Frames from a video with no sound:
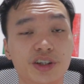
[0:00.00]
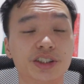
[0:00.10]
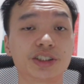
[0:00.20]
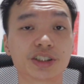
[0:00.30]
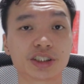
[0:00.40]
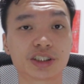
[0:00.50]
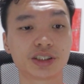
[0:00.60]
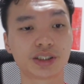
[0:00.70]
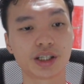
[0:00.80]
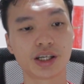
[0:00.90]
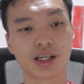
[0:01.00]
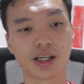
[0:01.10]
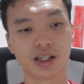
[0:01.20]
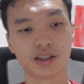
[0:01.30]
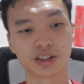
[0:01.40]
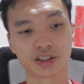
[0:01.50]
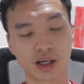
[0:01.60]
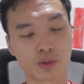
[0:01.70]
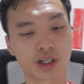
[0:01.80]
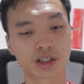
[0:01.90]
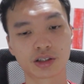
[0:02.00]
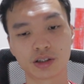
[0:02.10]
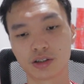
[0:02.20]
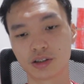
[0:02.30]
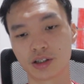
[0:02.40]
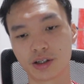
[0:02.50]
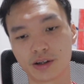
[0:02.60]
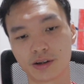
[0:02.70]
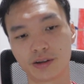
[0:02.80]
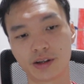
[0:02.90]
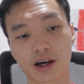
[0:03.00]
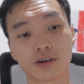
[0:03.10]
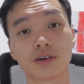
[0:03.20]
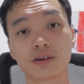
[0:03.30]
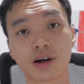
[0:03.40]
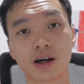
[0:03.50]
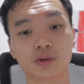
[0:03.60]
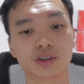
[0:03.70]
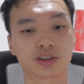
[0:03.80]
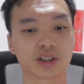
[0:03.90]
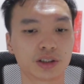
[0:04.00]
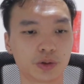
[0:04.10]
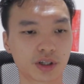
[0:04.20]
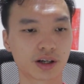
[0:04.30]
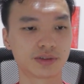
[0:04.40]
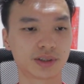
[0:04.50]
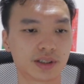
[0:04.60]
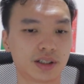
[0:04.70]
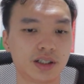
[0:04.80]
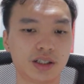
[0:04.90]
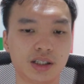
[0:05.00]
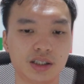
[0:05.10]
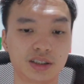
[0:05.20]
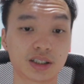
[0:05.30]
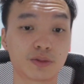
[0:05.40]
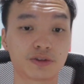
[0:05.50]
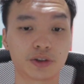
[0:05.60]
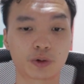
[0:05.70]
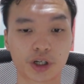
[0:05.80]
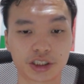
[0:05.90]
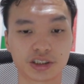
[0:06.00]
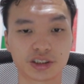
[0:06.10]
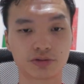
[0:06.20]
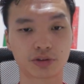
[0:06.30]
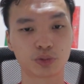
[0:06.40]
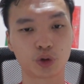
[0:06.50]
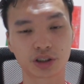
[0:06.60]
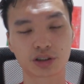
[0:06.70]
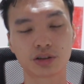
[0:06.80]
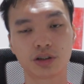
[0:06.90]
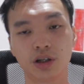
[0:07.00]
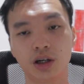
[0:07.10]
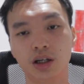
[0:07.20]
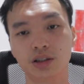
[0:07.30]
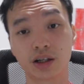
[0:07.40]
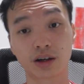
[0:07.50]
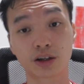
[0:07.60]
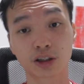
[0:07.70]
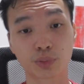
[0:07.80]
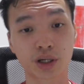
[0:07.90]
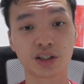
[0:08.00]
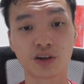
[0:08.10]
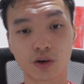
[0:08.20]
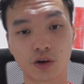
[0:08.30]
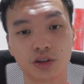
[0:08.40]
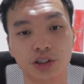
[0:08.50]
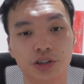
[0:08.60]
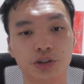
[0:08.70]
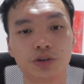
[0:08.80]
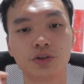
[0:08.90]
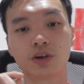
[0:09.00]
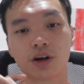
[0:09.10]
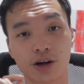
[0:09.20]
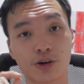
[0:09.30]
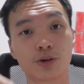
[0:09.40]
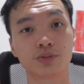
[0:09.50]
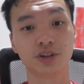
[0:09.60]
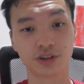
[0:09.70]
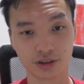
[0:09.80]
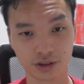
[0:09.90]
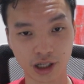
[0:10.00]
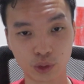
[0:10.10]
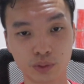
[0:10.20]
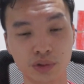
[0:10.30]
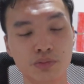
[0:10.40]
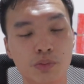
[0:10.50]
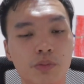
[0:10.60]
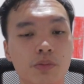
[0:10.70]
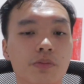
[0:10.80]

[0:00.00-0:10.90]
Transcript: fixtures in this game week. Now I will try to cover some of your questions from Twitter. There are not many, only two. I hope there will be